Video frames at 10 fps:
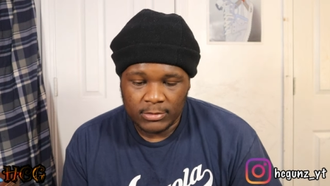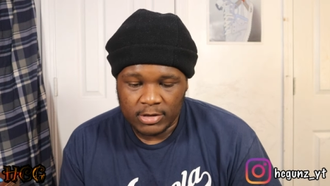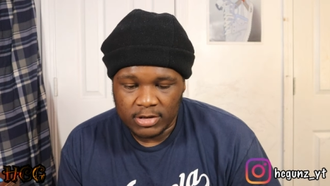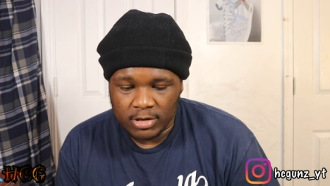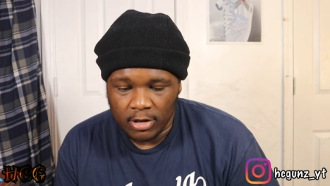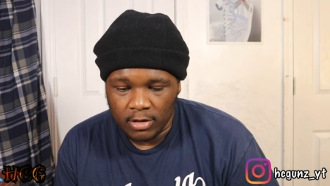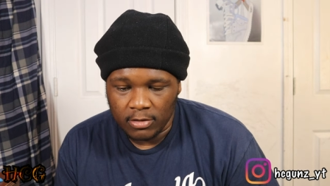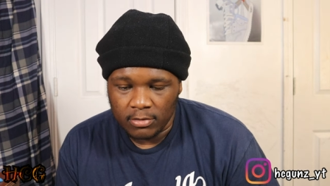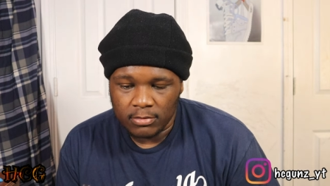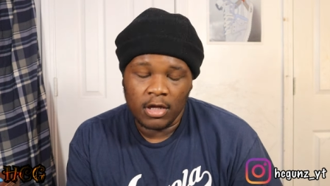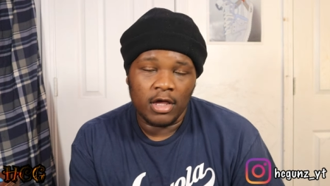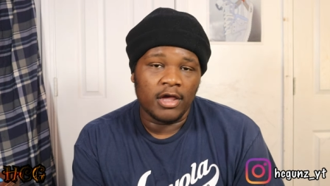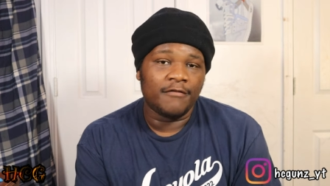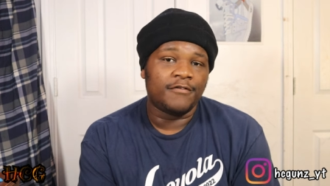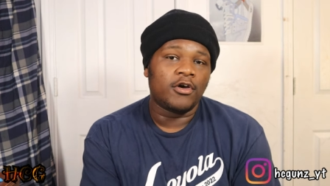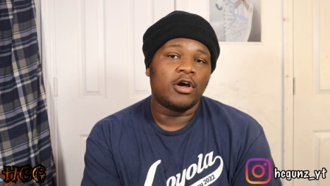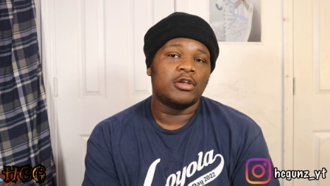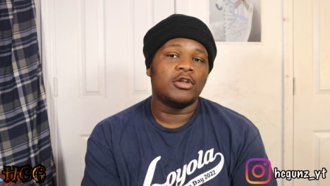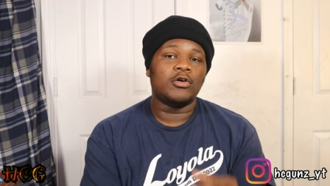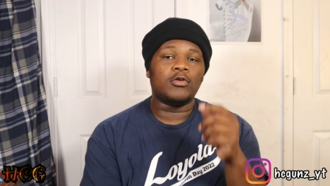So if y'all
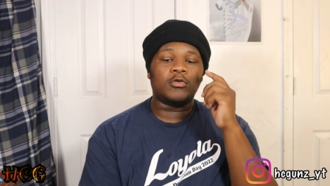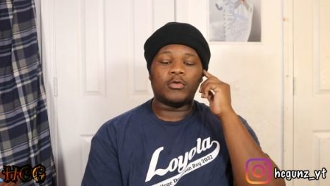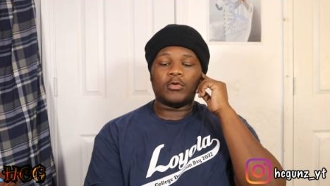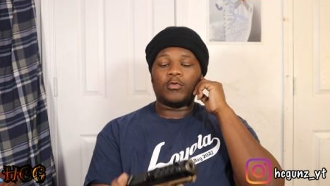know